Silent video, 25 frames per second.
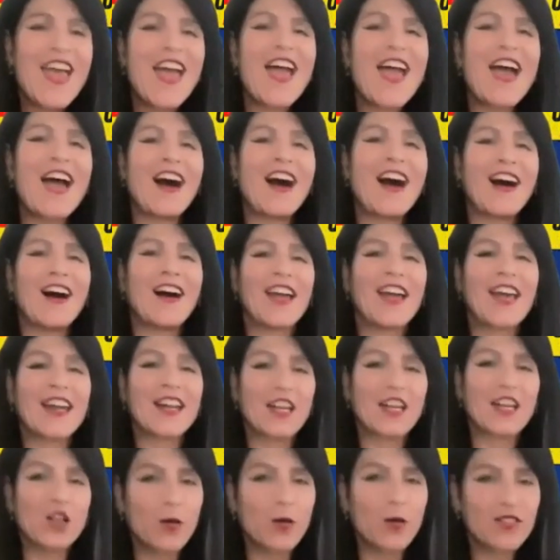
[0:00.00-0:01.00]
And
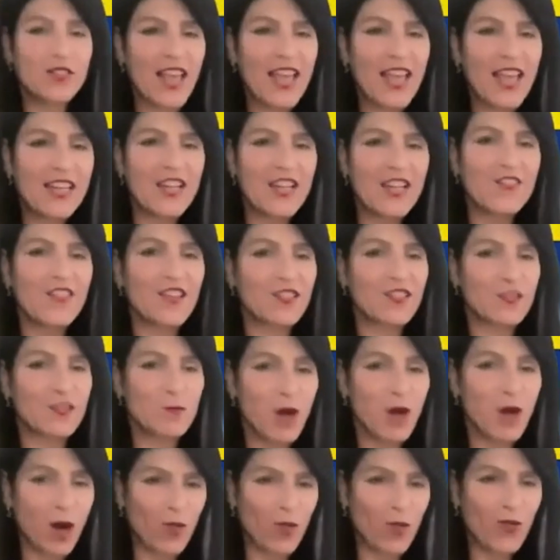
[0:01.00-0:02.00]
I know it's ending this
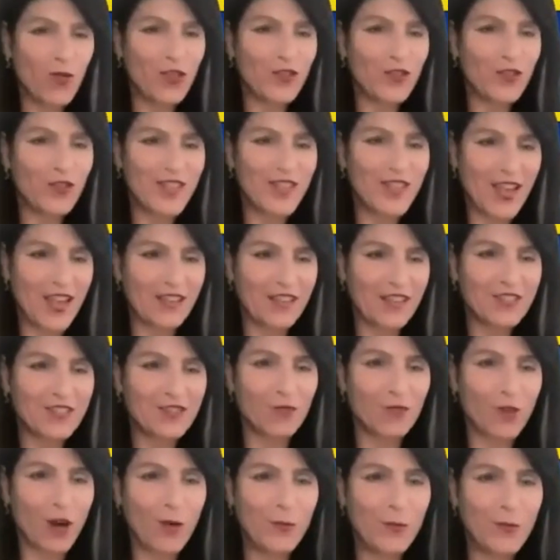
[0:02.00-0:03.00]
month. Yes,
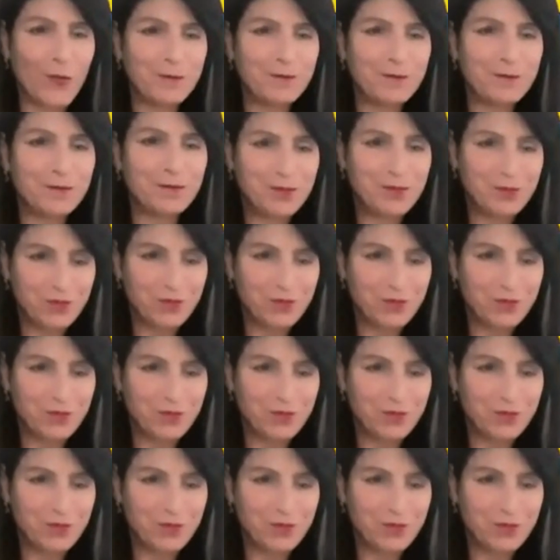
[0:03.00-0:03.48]
Robin?